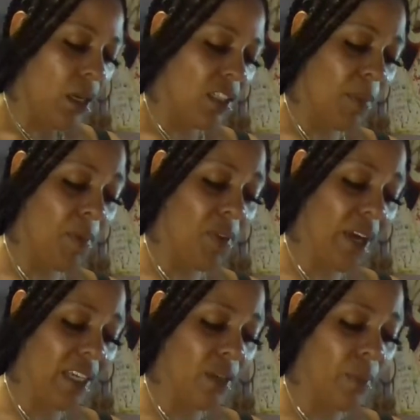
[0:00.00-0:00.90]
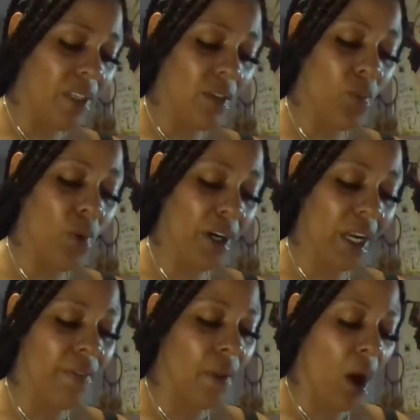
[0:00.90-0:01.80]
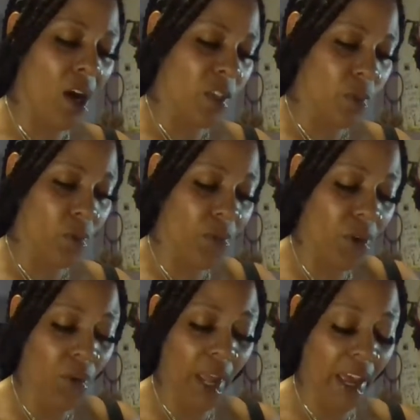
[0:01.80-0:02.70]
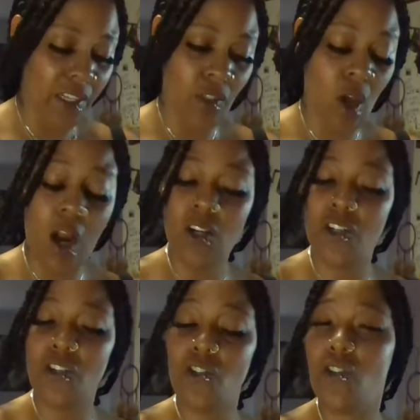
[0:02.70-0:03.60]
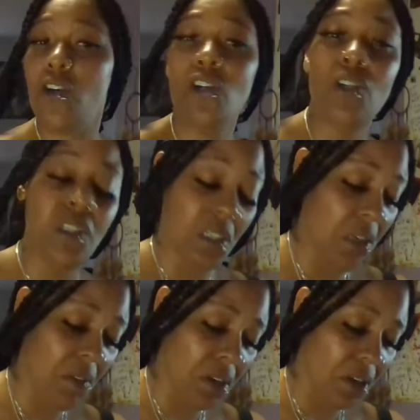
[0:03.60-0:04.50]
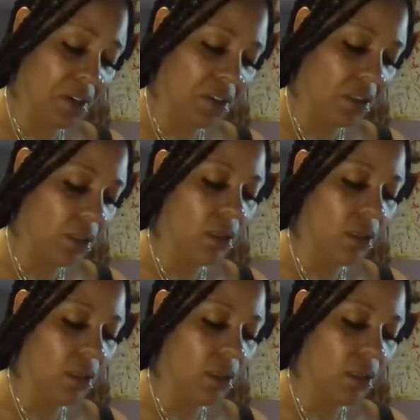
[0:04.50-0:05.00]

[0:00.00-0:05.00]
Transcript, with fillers: Some of you guys are meant to work in the hospital field as doctors, surgeons, even nurse.